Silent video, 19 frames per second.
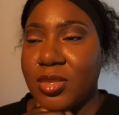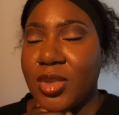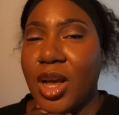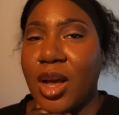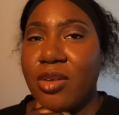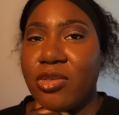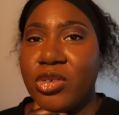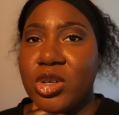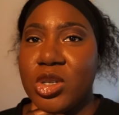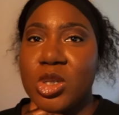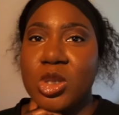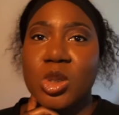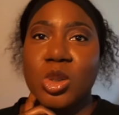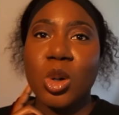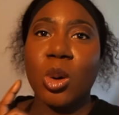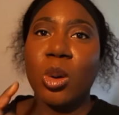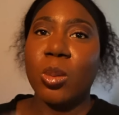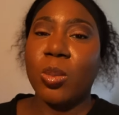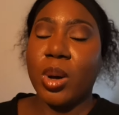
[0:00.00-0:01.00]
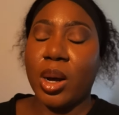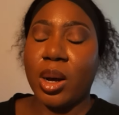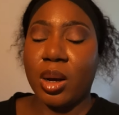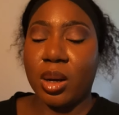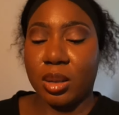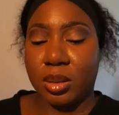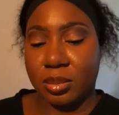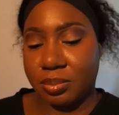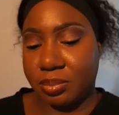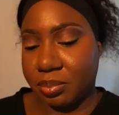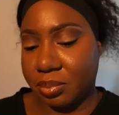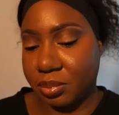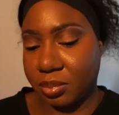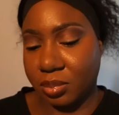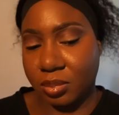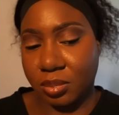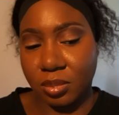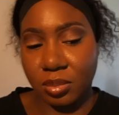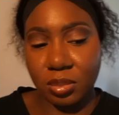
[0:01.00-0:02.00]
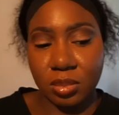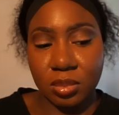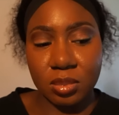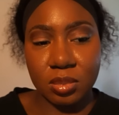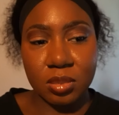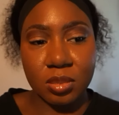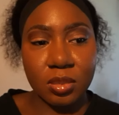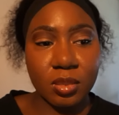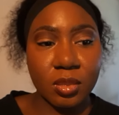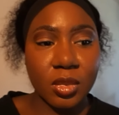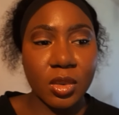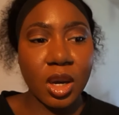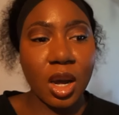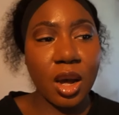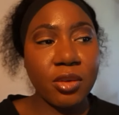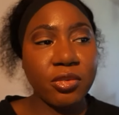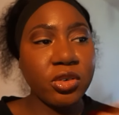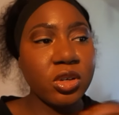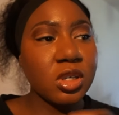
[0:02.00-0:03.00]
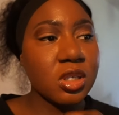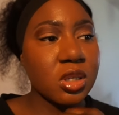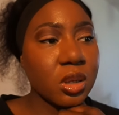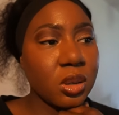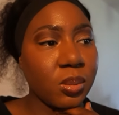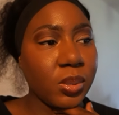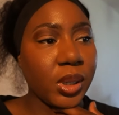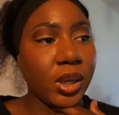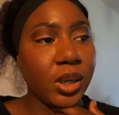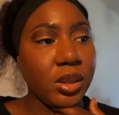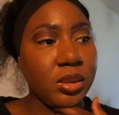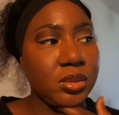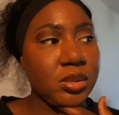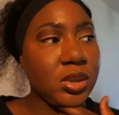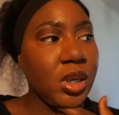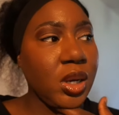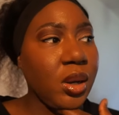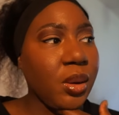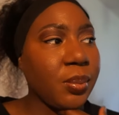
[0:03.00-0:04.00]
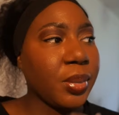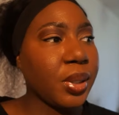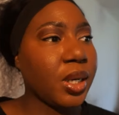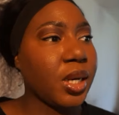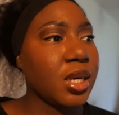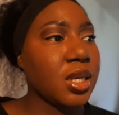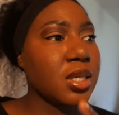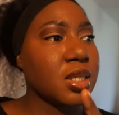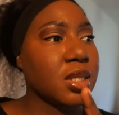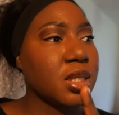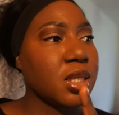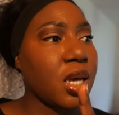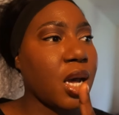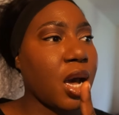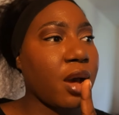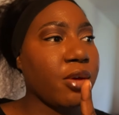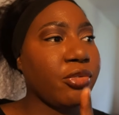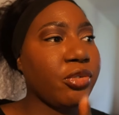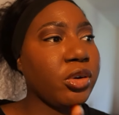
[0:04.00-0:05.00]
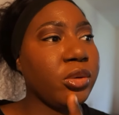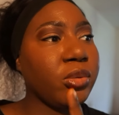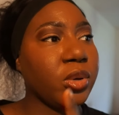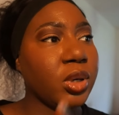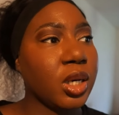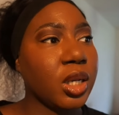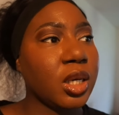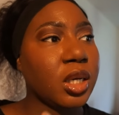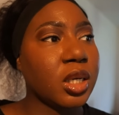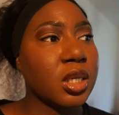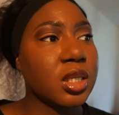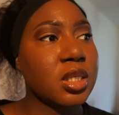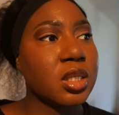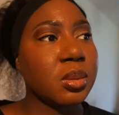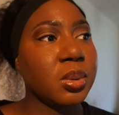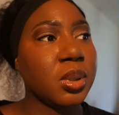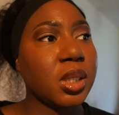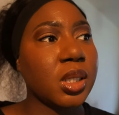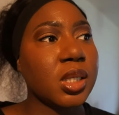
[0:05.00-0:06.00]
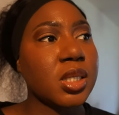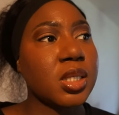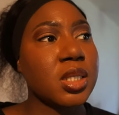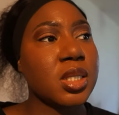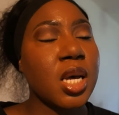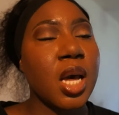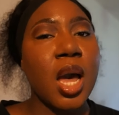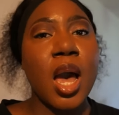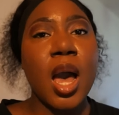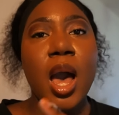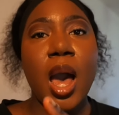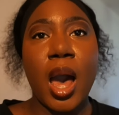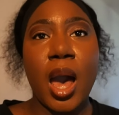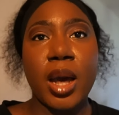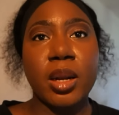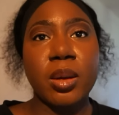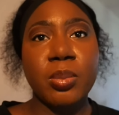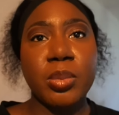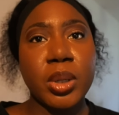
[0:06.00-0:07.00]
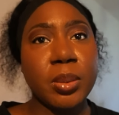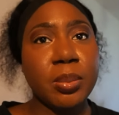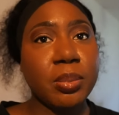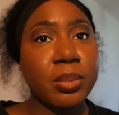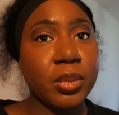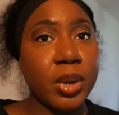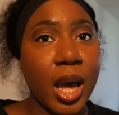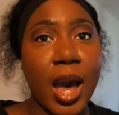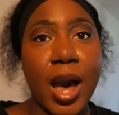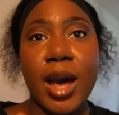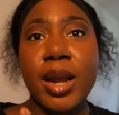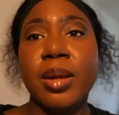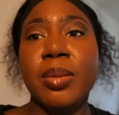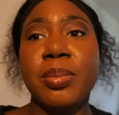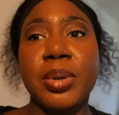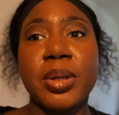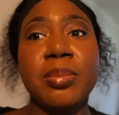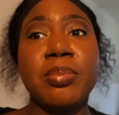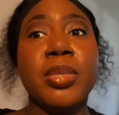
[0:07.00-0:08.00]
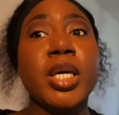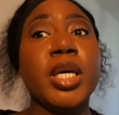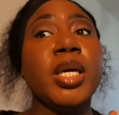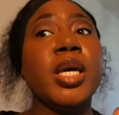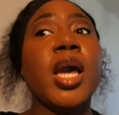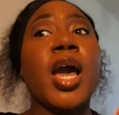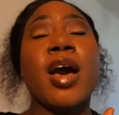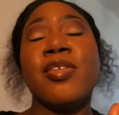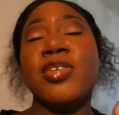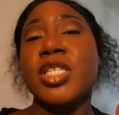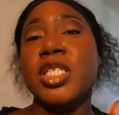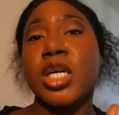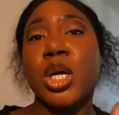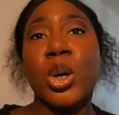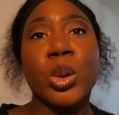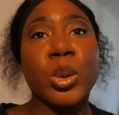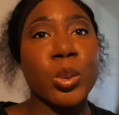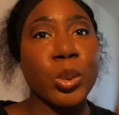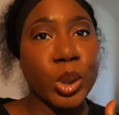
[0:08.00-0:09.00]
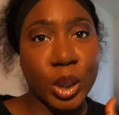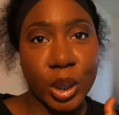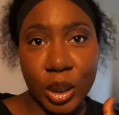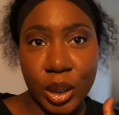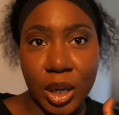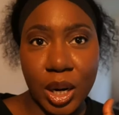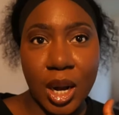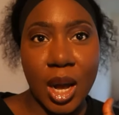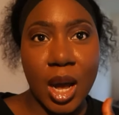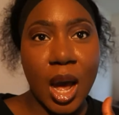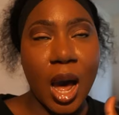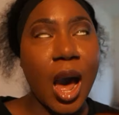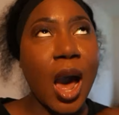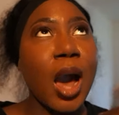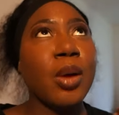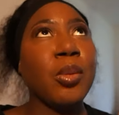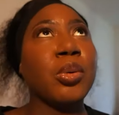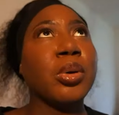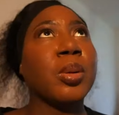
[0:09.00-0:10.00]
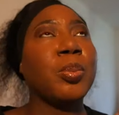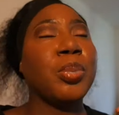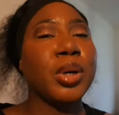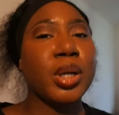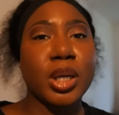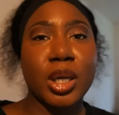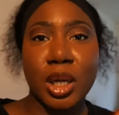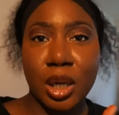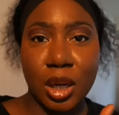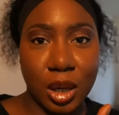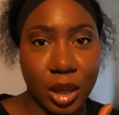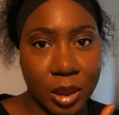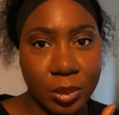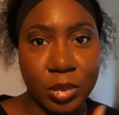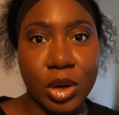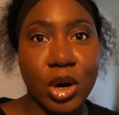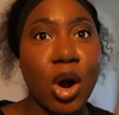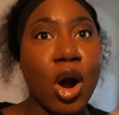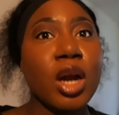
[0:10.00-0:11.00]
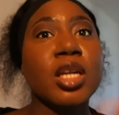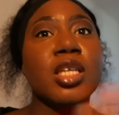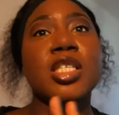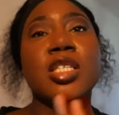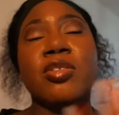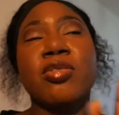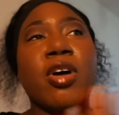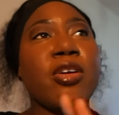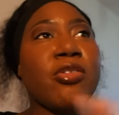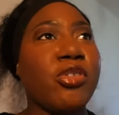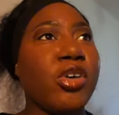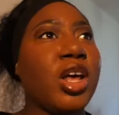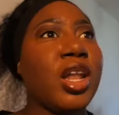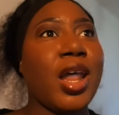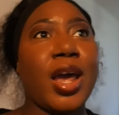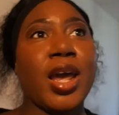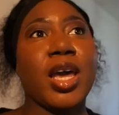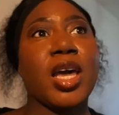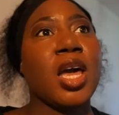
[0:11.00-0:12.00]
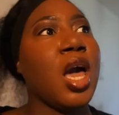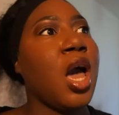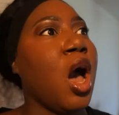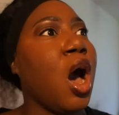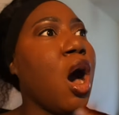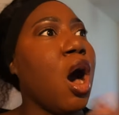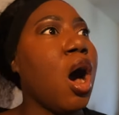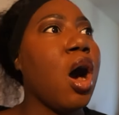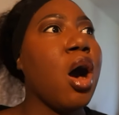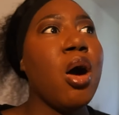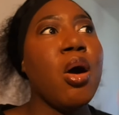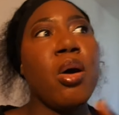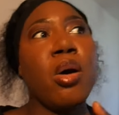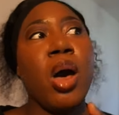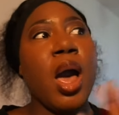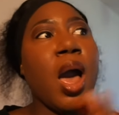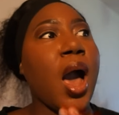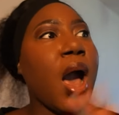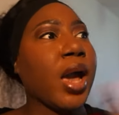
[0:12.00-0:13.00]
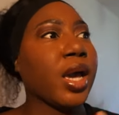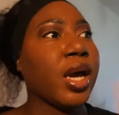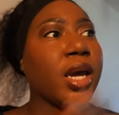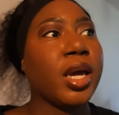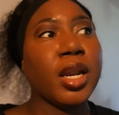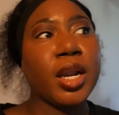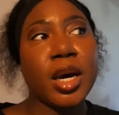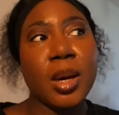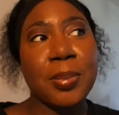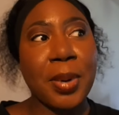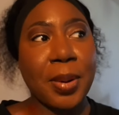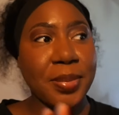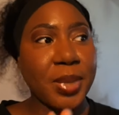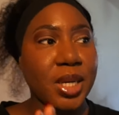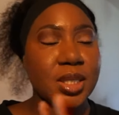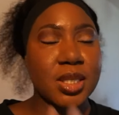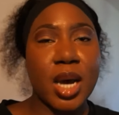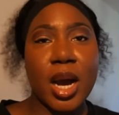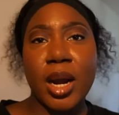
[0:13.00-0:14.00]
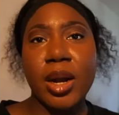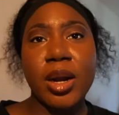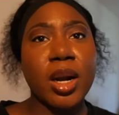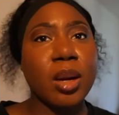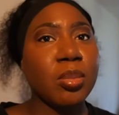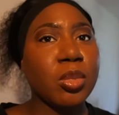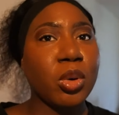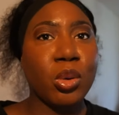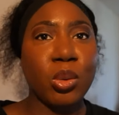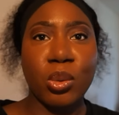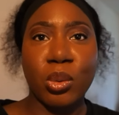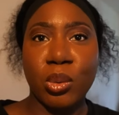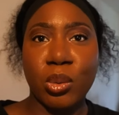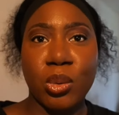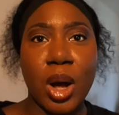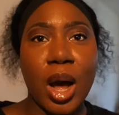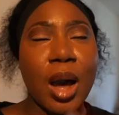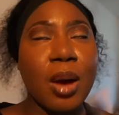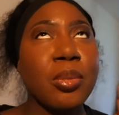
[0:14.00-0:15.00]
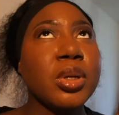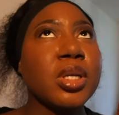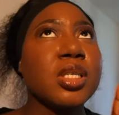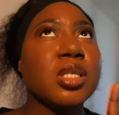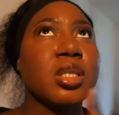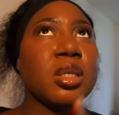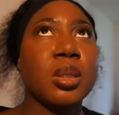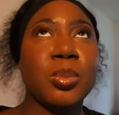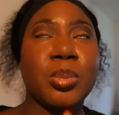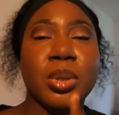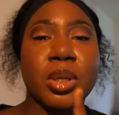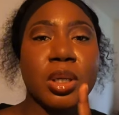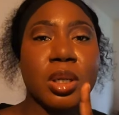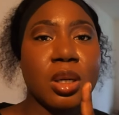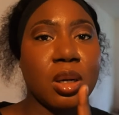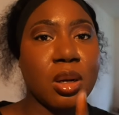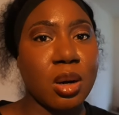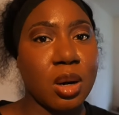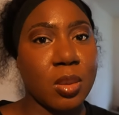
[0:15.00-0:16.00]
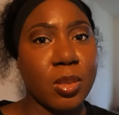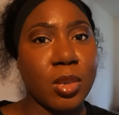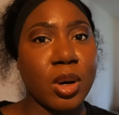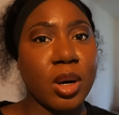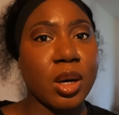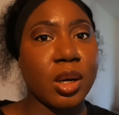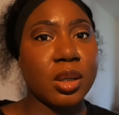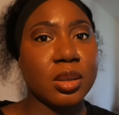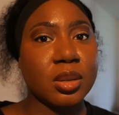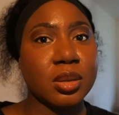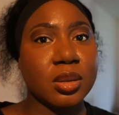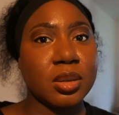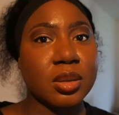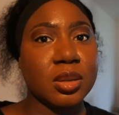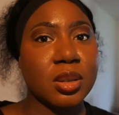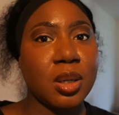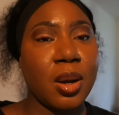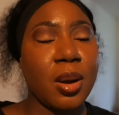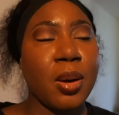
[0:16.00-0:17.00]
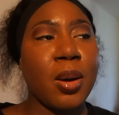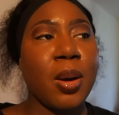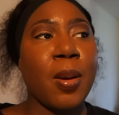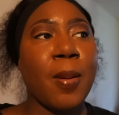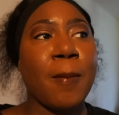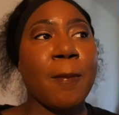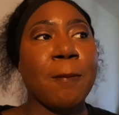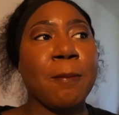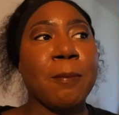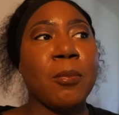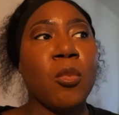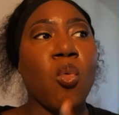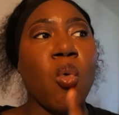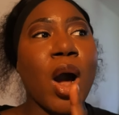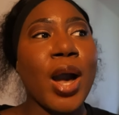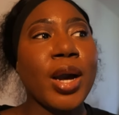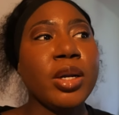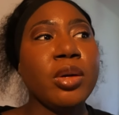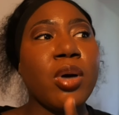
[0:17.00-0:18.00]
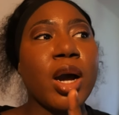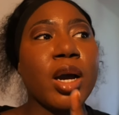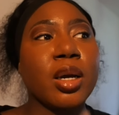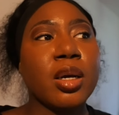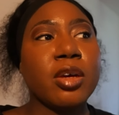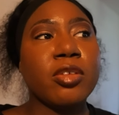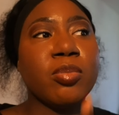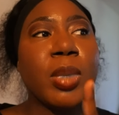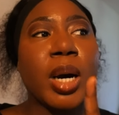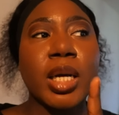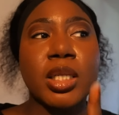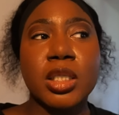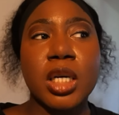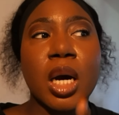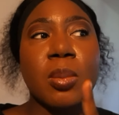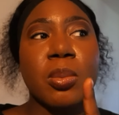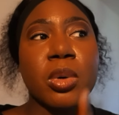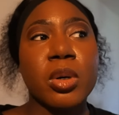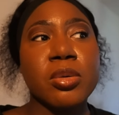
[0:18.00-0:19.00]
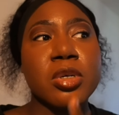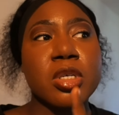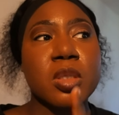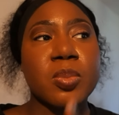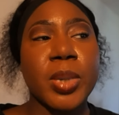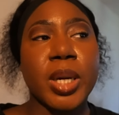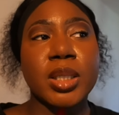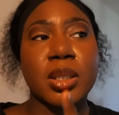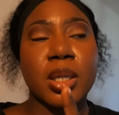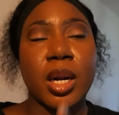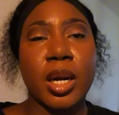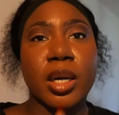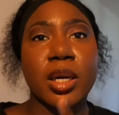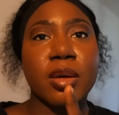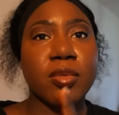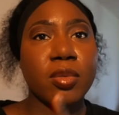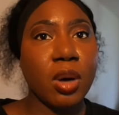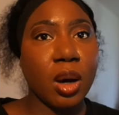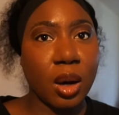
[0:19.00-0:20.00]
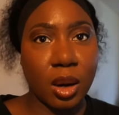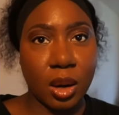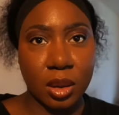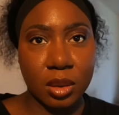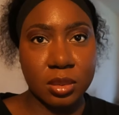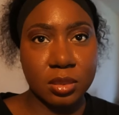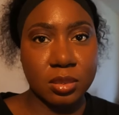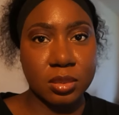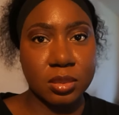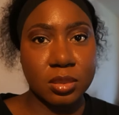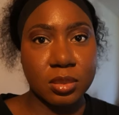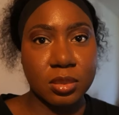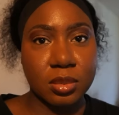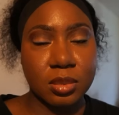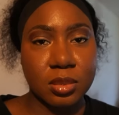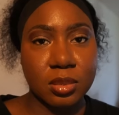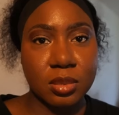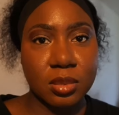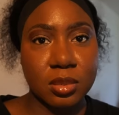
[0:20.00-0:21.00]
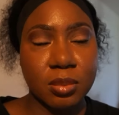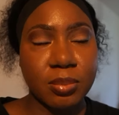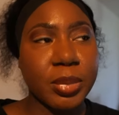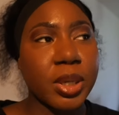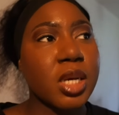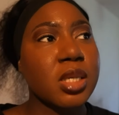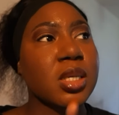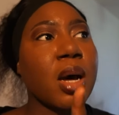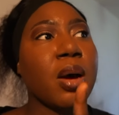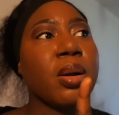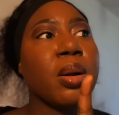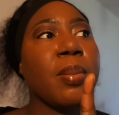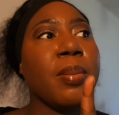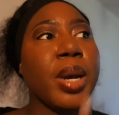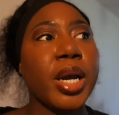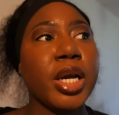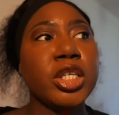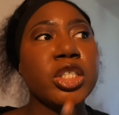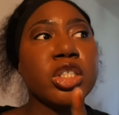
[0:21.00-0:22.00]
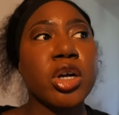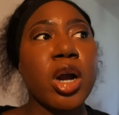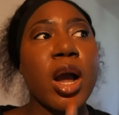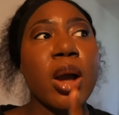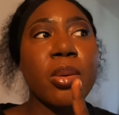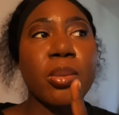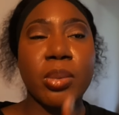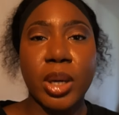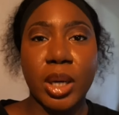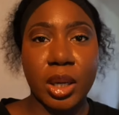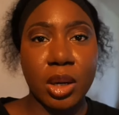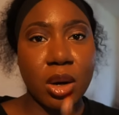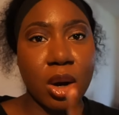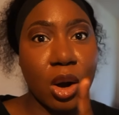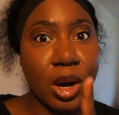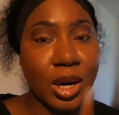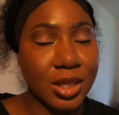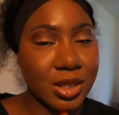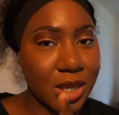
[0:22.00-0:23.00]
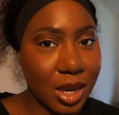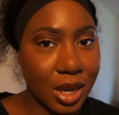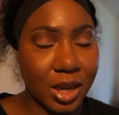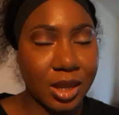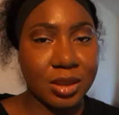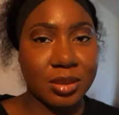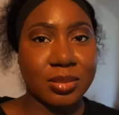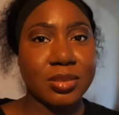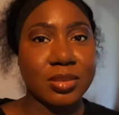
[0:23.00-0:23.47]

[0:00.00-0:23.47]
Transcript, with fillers: I feel so bad. I feel so bad because I feel really guilty because had it been had it been me having to go to work, I would have put an alarm. Regardless if I felt like, oh, I could get up, I'm not tired, I'm cool, I would have still put an alarm on. Why do I give my job more respect than I give God? Because I would have made sure I went on time.